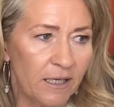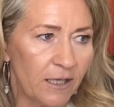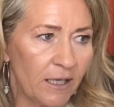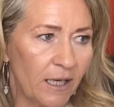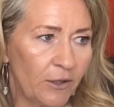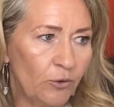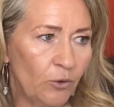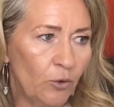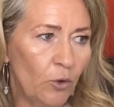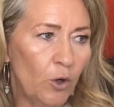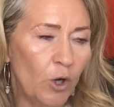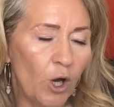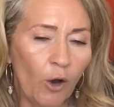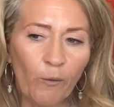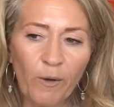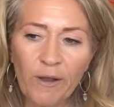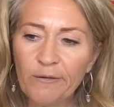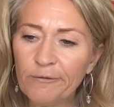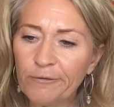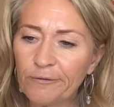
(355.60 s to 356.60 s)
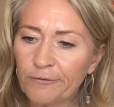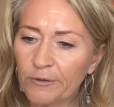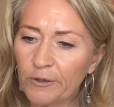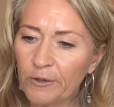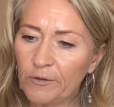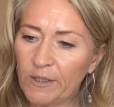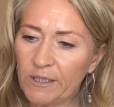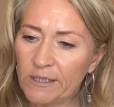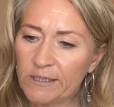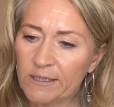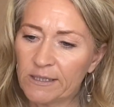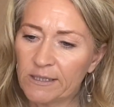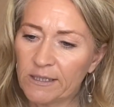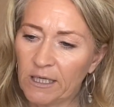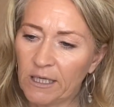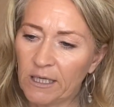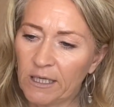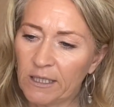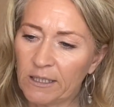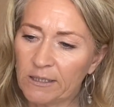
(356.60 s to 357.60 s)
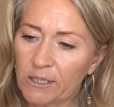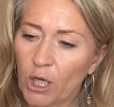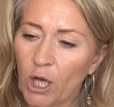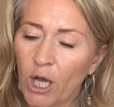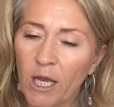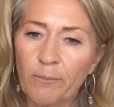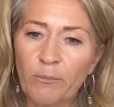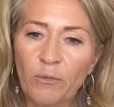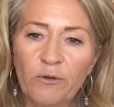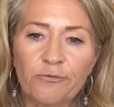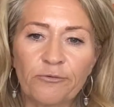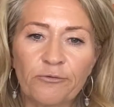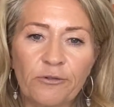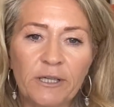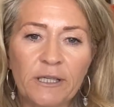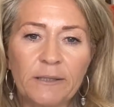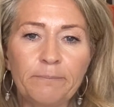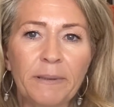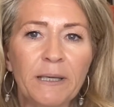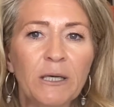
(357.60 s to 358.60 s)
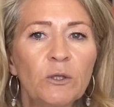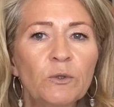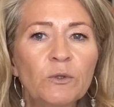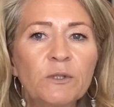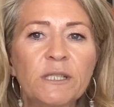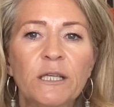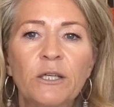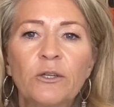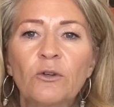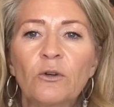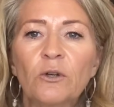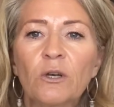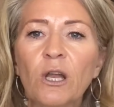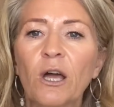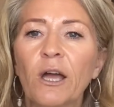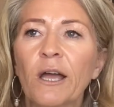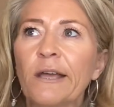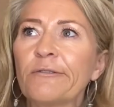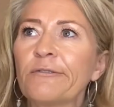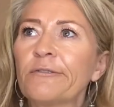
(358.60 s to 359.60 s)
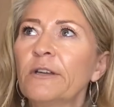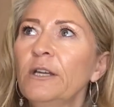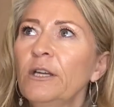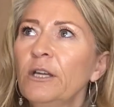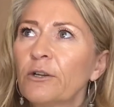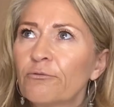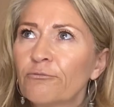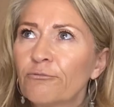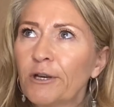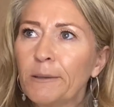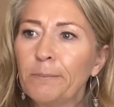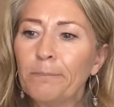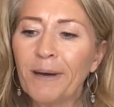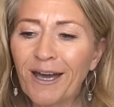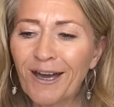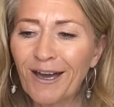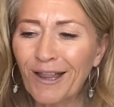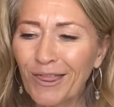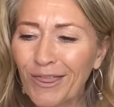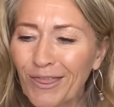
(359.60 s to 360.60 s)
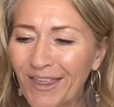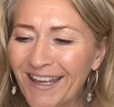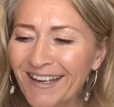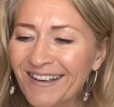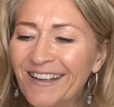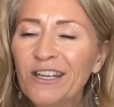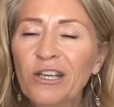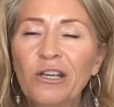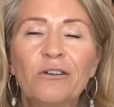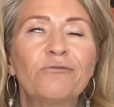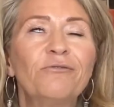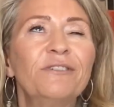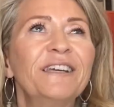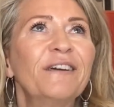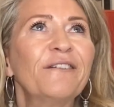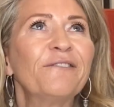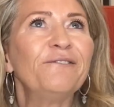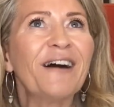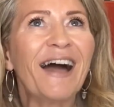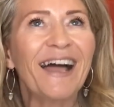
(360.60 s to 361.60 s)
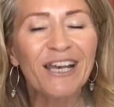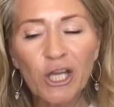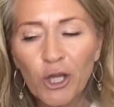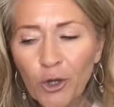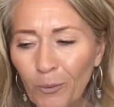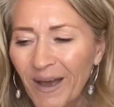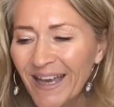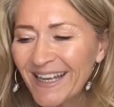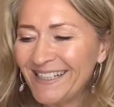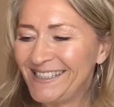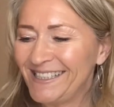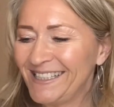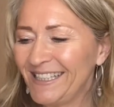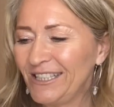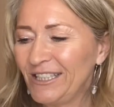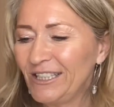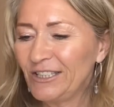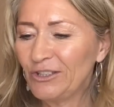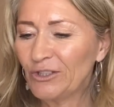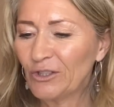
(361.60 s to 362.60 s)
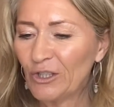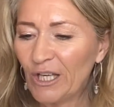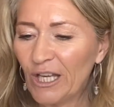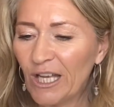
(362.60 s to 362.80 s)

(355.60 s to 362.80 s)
and you're going through this time of rebuilding your life, rebirthing, reevaluating in your